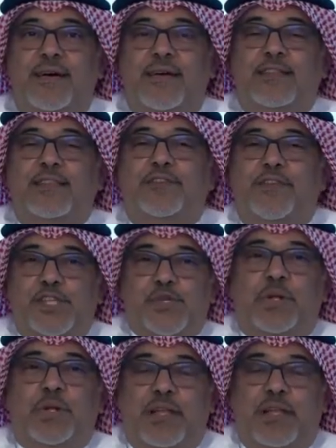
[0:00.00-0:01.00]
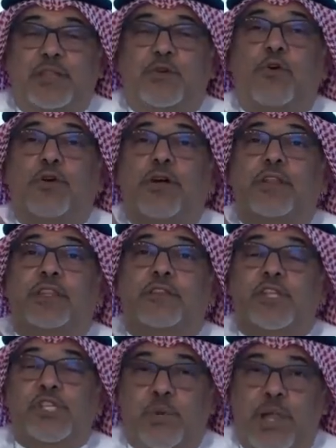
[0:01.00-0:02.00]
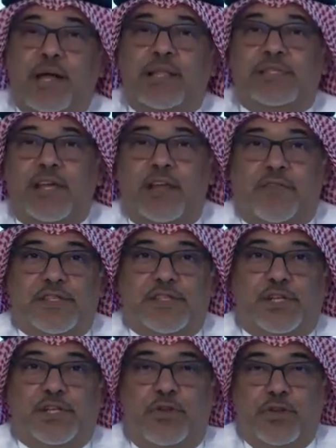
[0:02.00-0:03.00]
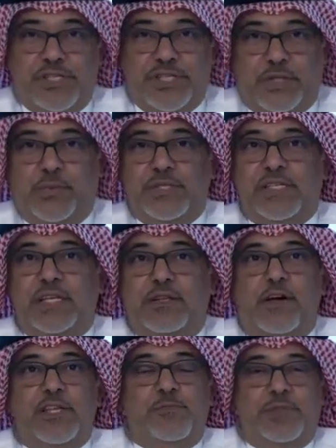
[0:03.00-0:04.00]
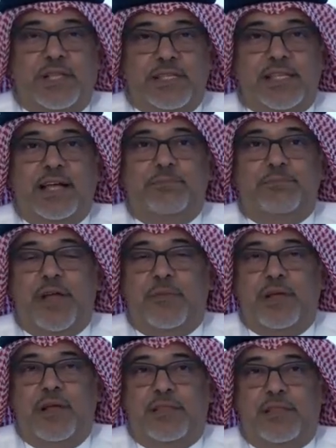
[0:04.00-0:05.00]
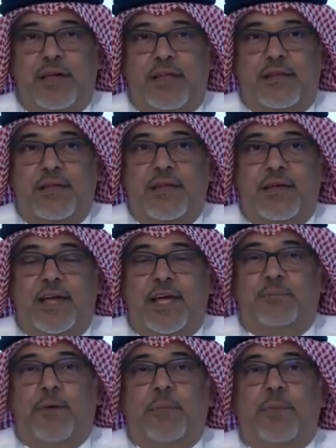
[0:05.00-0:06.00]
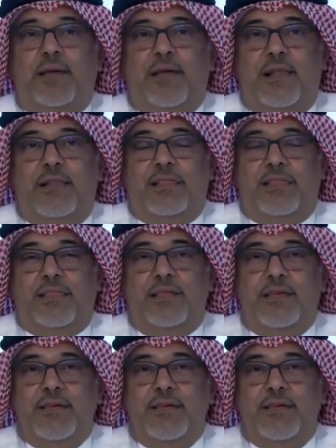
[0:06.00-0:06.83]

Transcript: individualized service technology that we see in hospitals and primary healthcare. In public health,